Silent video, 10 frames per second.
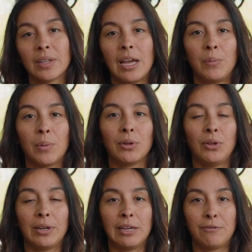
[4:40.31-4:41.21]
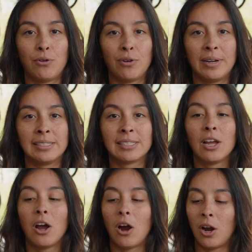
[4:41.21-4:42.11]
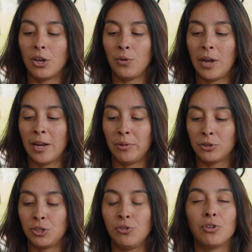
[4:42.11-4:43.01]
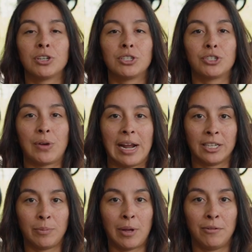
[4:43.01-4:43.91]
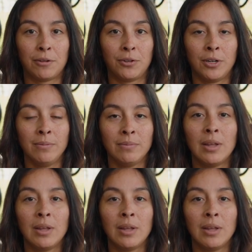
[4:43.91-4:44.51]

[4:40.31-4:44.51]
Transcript: And what we're looking for is, are you able to contract the pelvic floor?